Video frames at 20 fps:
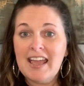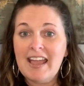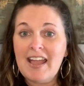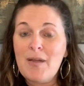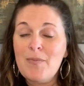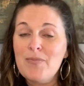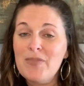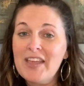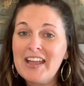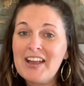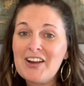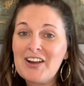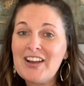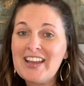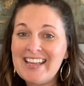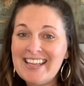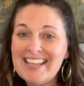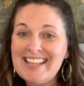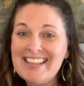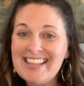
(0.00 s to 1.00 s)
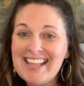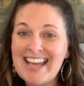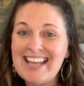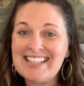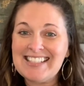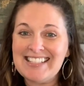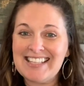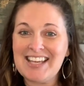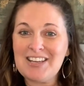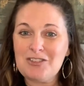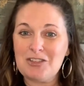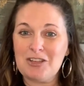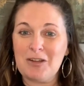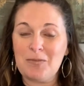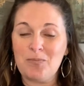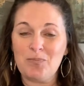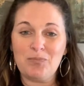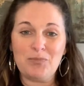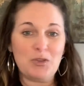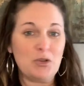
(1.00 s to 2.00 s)
And there in that
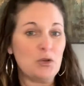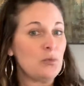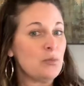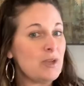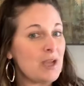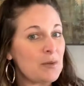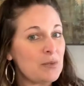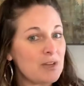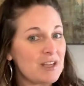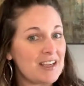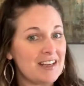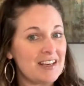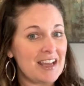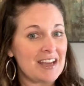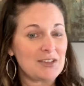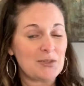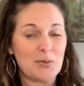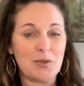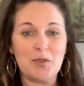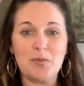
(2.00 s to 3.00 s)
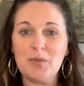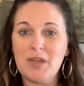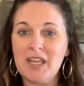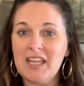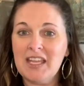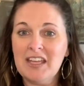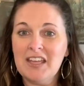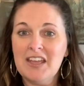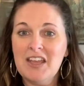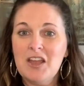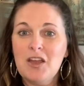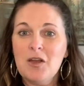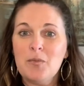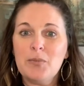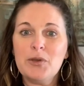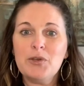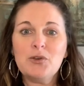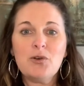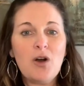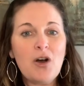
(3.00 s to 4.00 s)
session, you'll be able to connect with me,
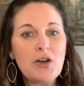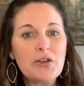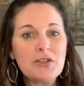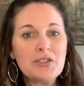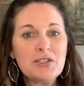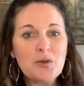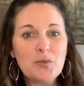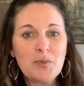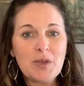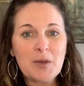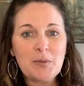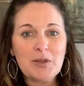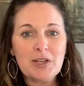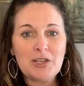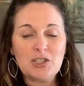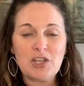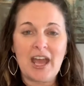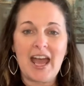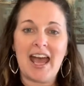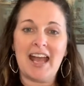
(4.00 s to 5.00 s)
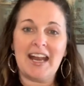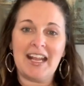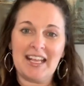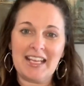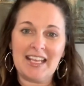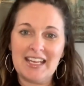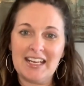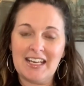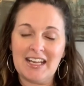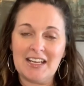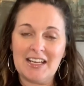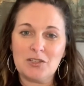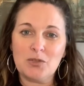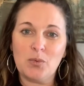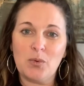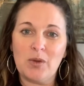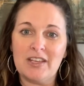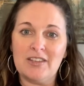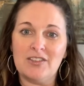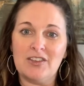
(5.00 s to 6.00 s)
but you'll also be able to chat and connect
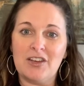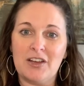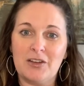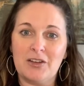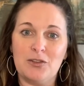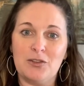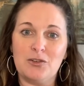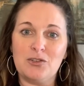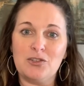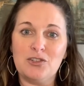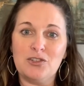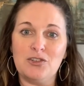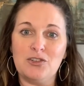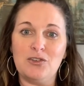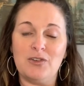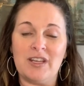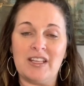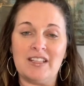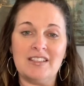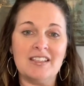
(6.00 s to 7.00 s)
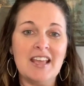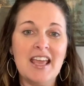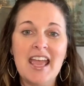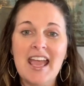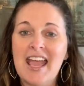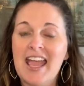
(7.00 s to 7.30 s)
with other students.